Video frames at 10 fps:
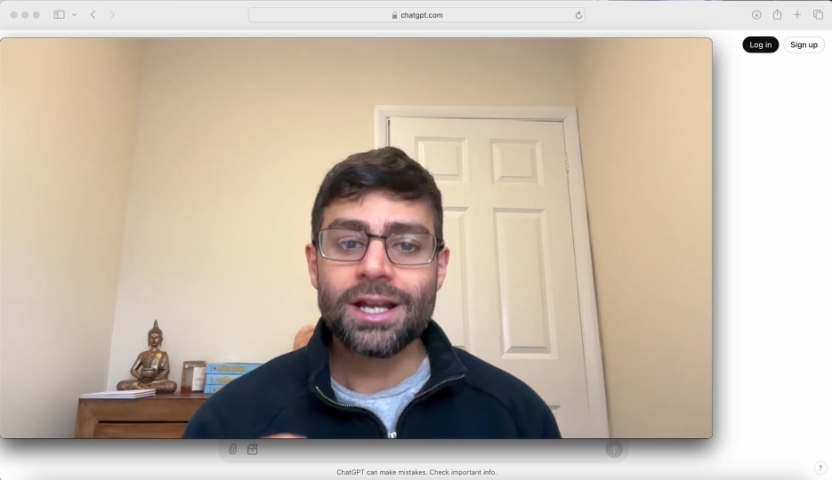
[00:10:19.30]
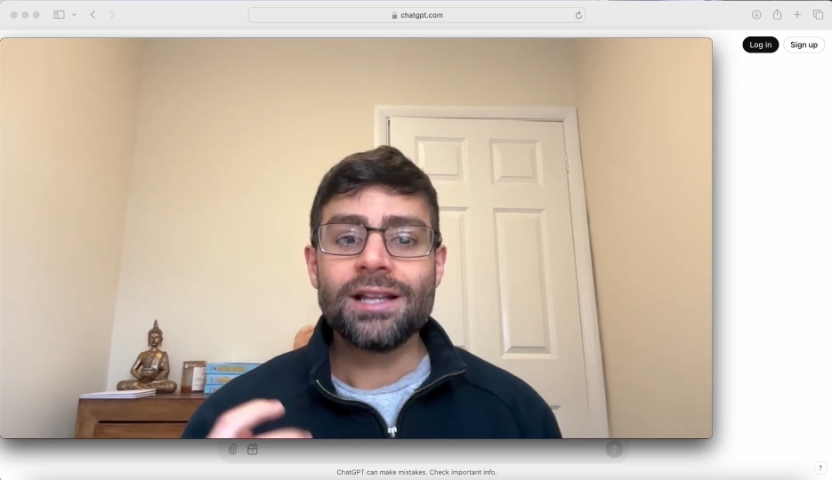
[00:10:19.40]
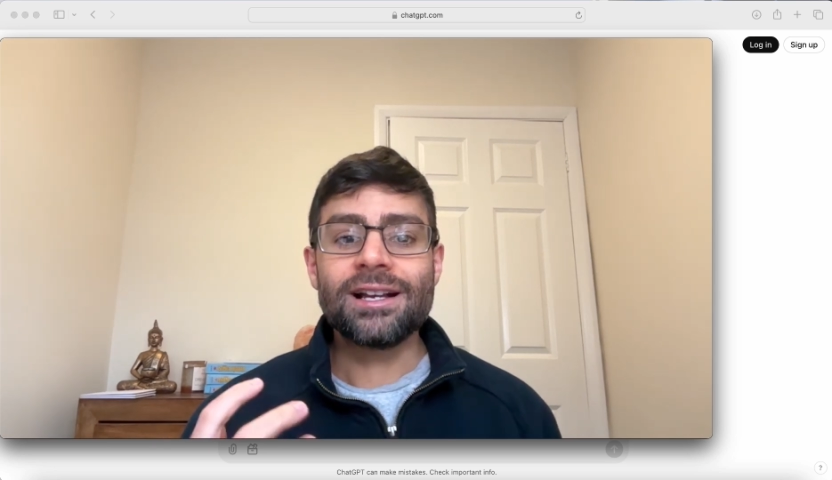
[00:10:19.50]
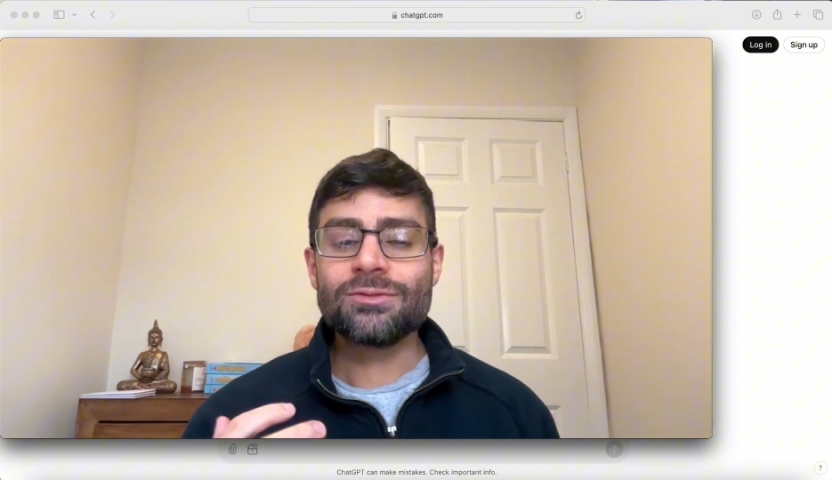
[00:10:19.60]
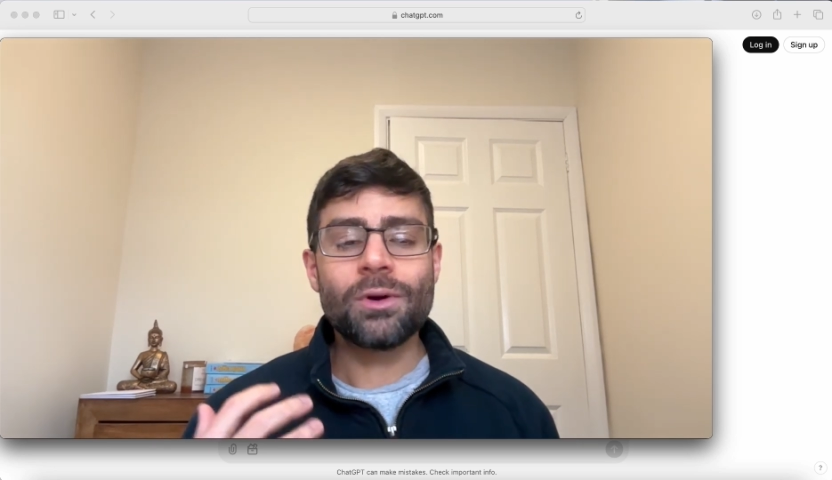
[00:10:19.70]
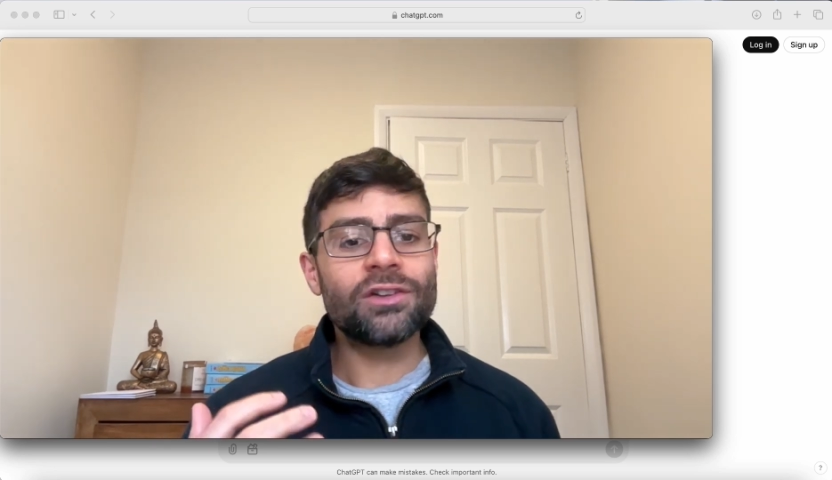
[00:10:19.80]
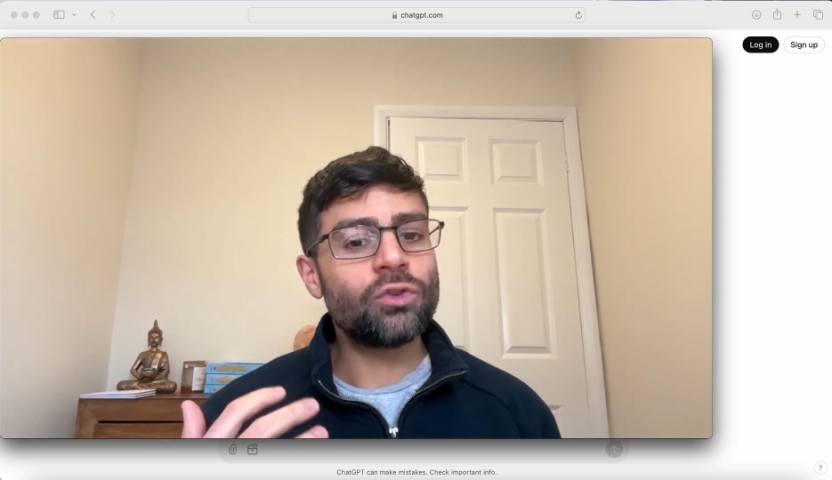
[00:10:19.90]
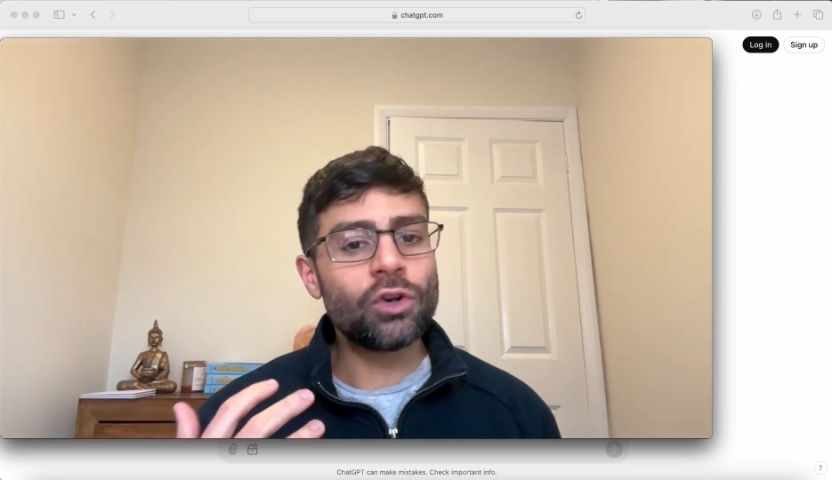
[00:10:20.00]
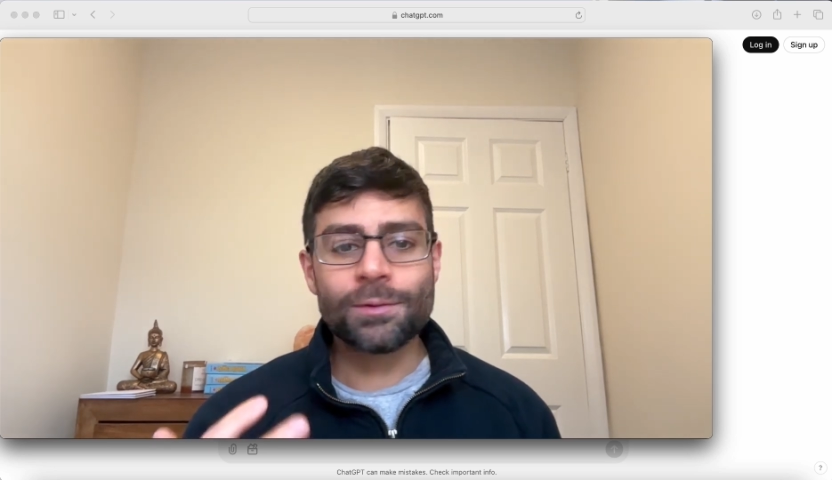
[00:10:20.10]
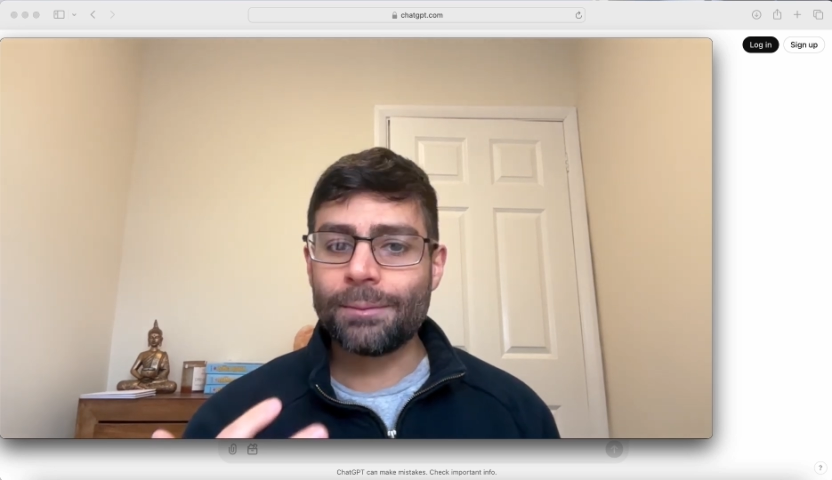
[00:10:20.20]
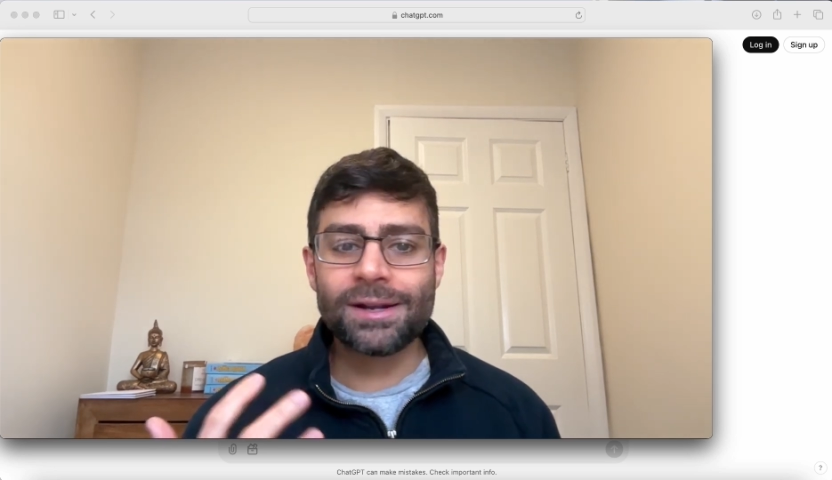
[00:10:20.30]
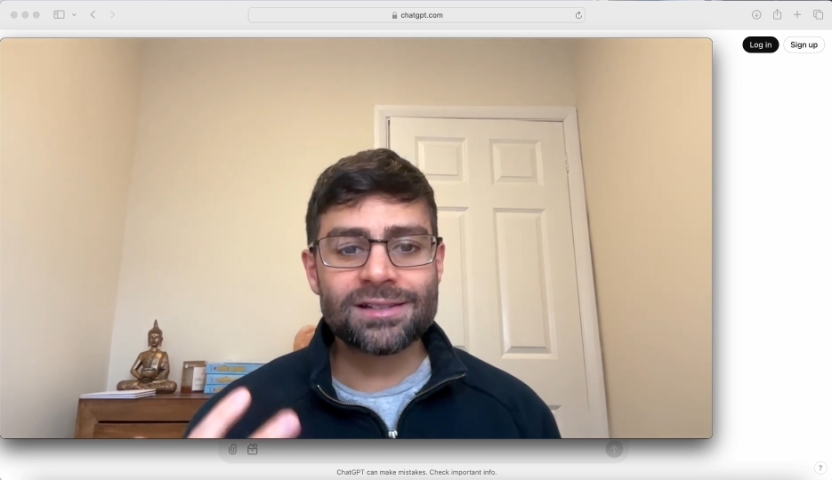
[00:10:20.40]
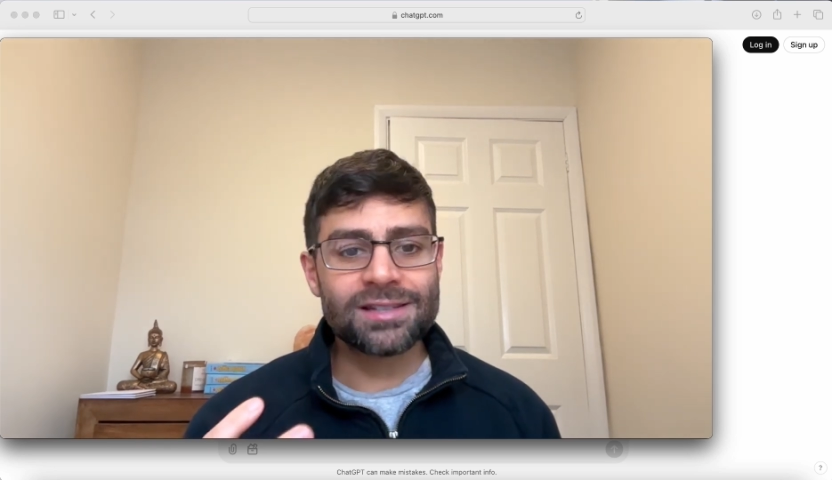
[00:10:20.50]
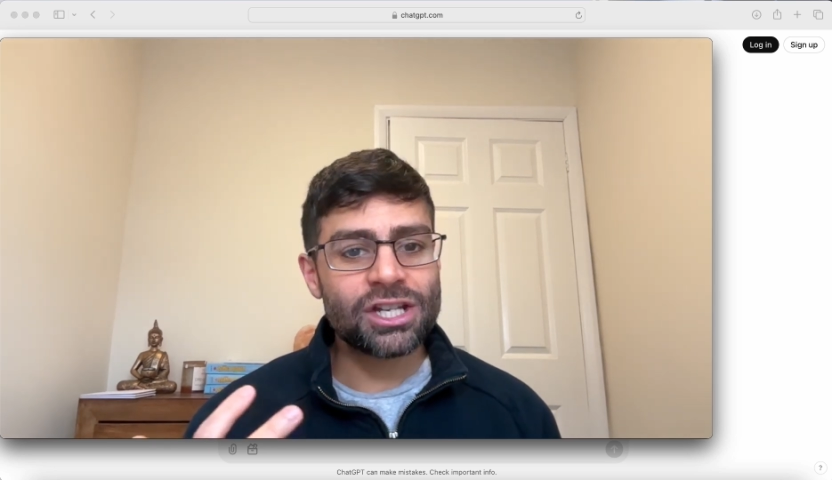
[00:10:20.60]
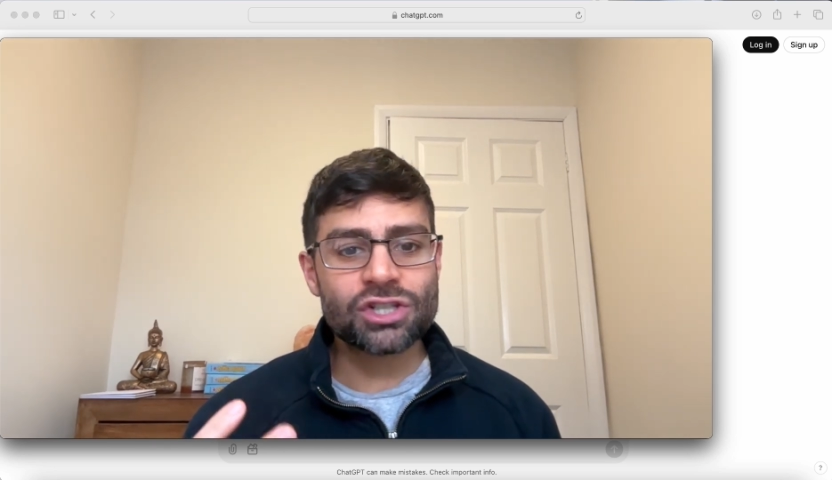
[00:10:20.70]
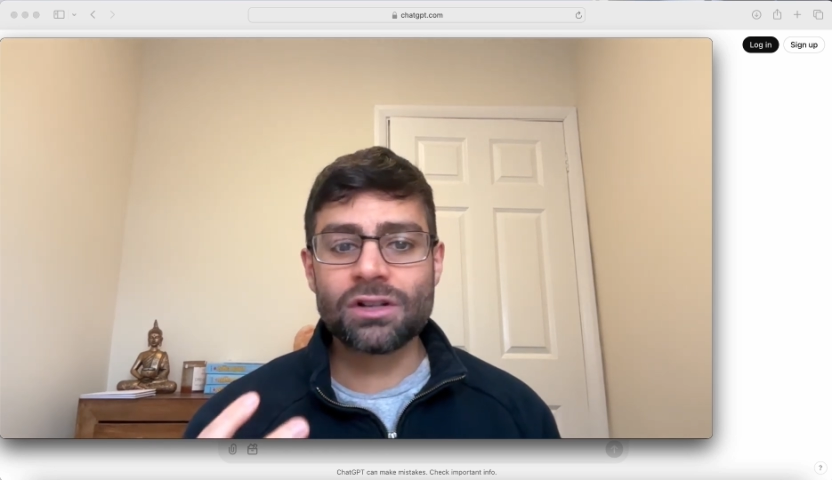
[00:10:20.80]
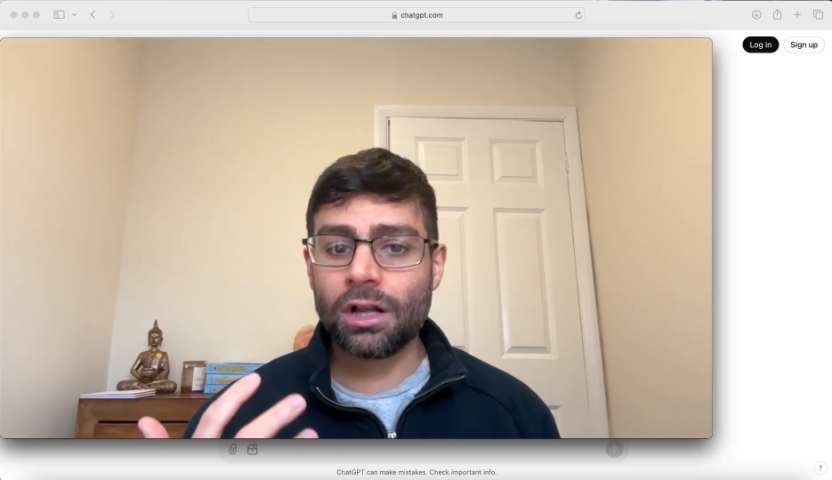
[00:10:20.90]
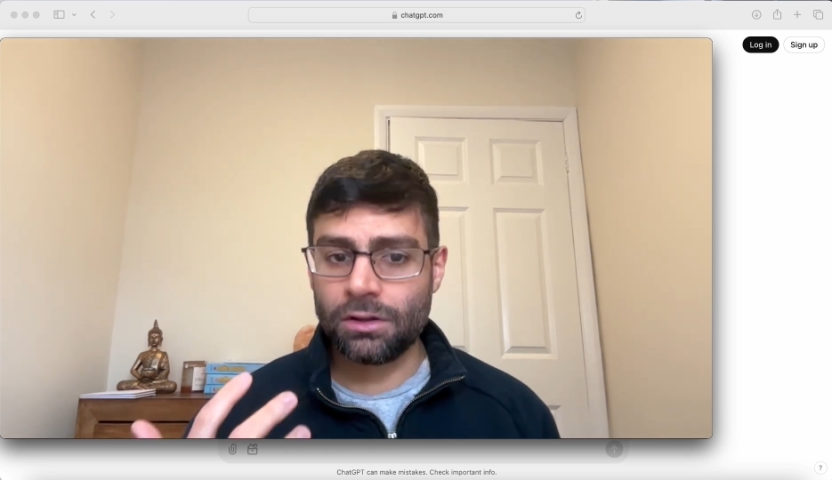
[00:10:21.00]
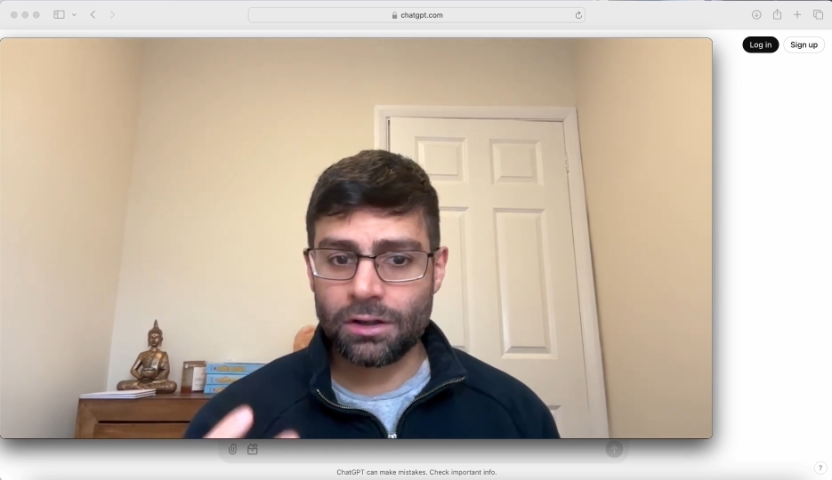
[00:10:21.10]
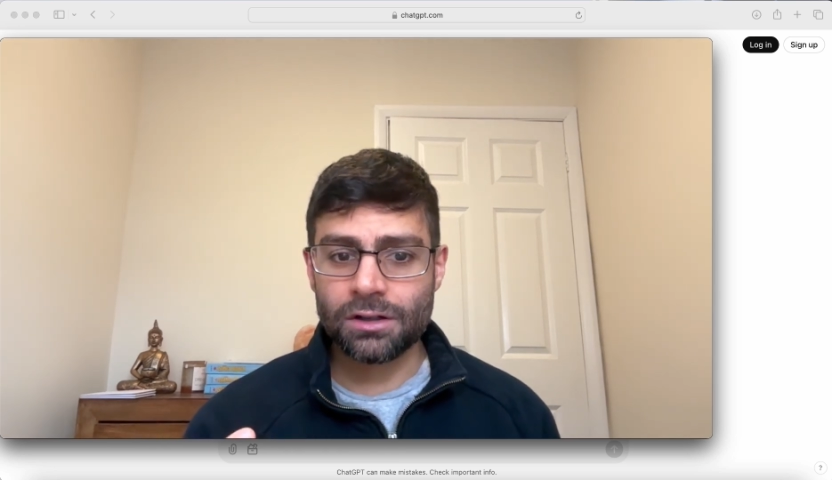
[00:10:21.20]
That's why I talk about meditation a
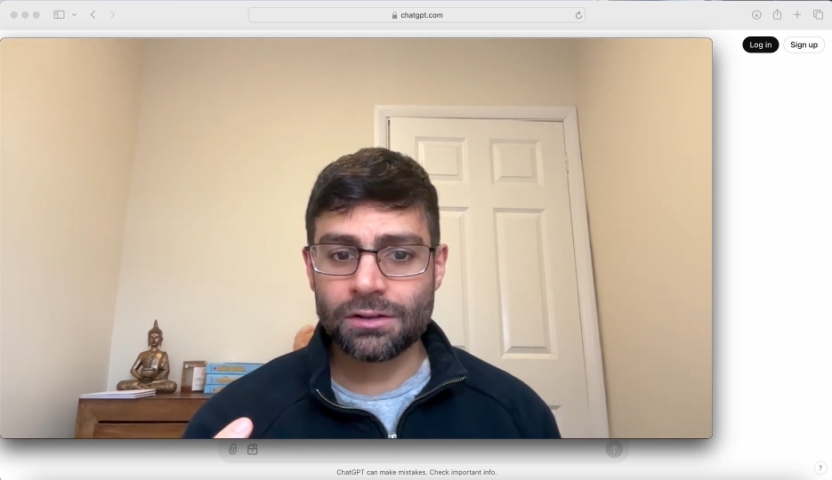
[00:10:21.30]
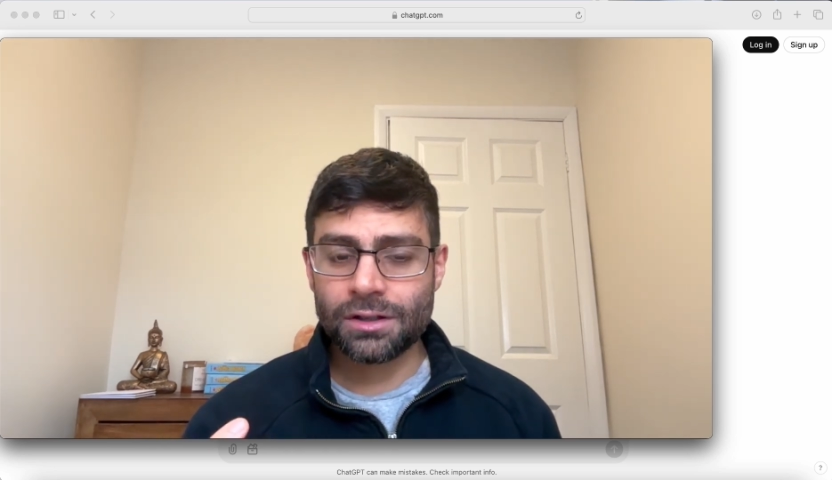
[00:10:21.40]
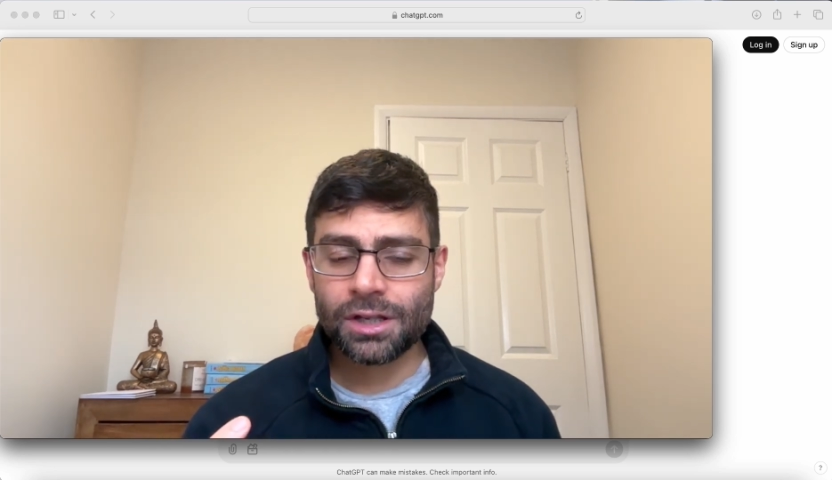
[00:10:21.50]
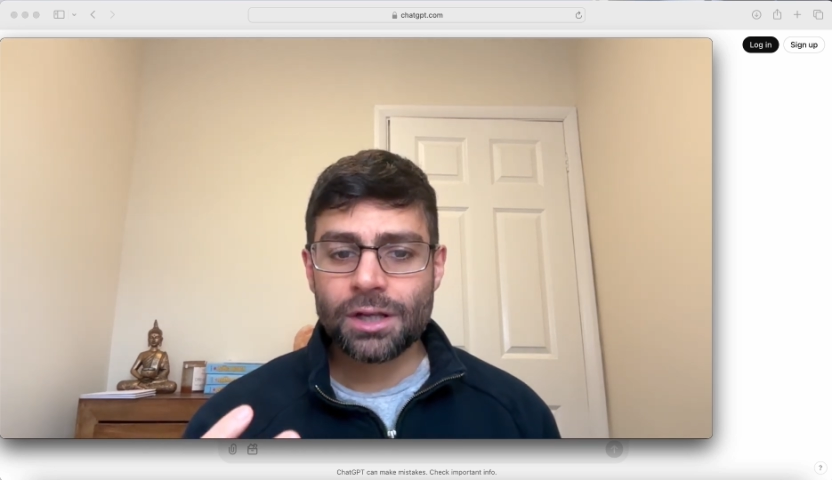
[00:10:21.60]
lot,